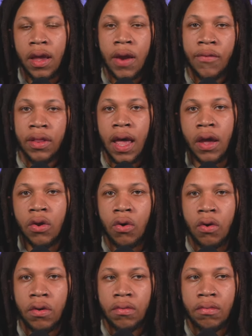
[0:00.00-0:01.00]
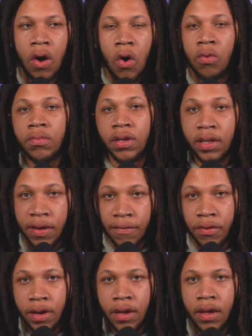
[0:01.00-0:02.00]
and relying on home
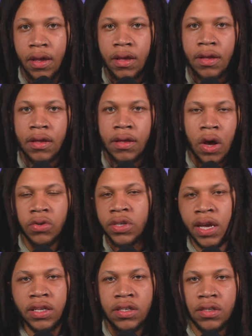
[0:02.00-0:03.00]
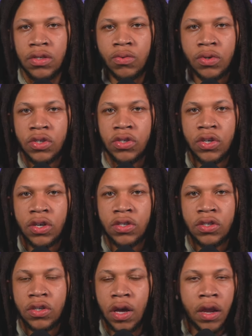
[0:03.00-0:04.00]
delivery, ghost kitchens was
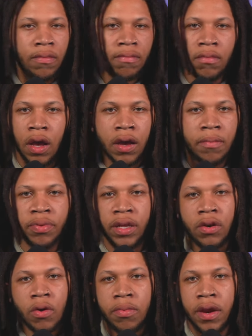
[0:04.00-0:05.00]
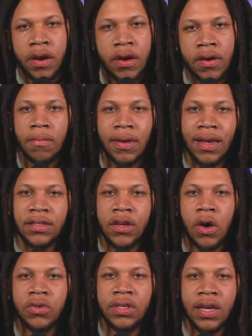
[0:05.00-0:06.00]
just a complete no-brainer, because
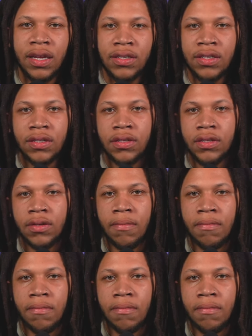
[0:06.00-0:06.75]
ghost kitchens